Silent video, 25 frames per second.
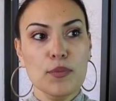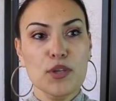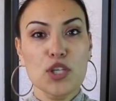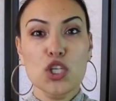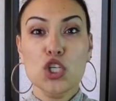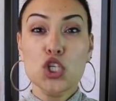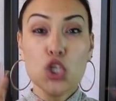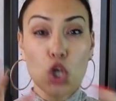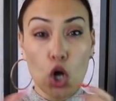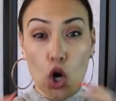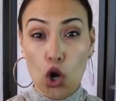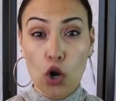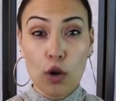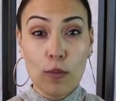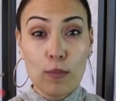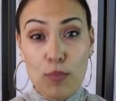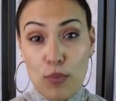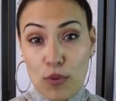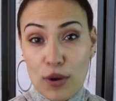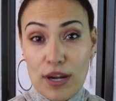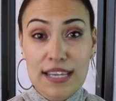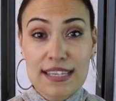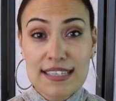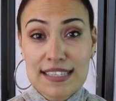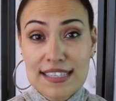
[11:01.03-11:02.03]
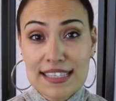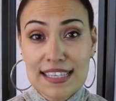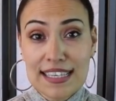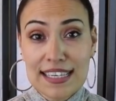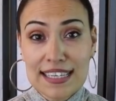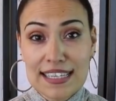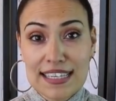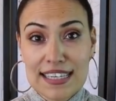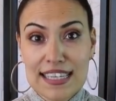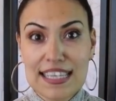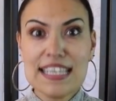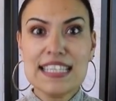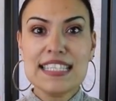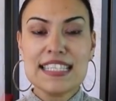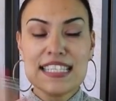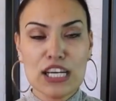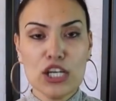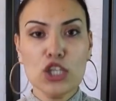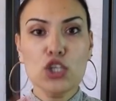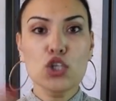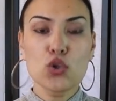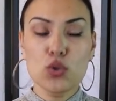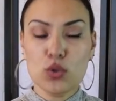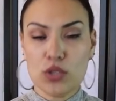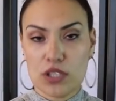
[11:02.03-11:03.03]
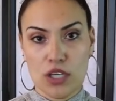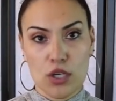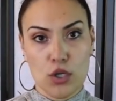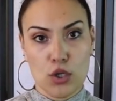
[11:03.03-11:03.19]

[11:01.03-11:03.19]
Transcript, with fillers: charm bracelet is a Juicy